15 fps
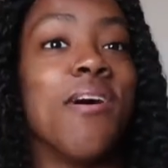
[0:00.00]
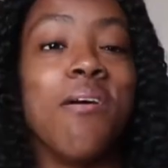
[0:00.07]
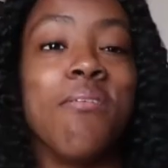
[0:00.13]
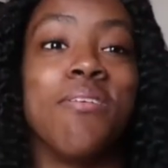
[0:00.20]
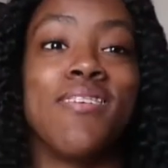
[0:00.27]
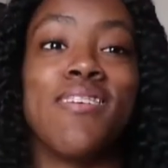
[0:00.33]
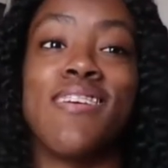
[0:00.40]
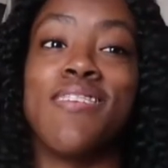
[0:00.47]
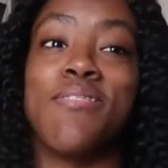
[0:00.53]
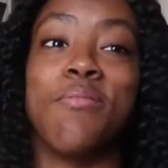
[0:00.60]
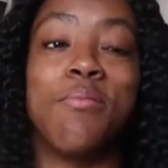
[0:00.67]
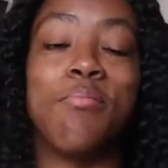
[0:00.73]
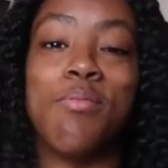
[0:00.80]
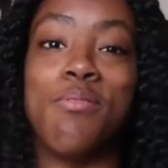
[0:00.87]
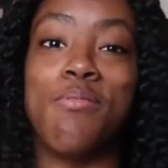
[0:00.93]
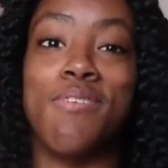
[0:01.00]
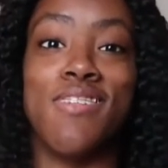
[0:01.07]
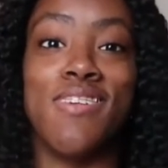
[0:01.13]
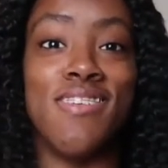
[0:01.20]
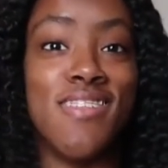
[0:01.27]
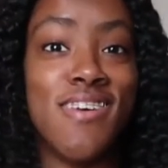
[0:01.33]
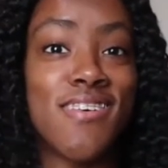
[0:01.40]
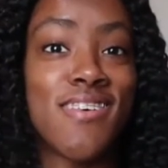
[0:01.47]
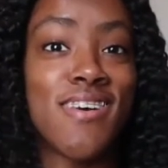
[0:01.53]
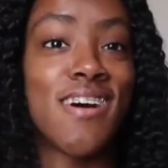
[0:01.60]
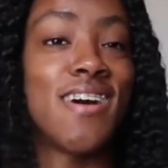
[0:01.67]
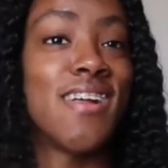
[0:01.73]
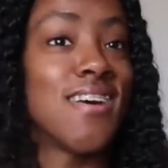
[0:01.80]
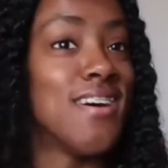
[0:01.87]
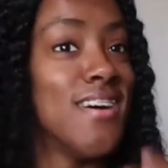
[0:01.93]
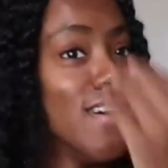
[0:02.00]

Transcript: always gets more poofy than this side.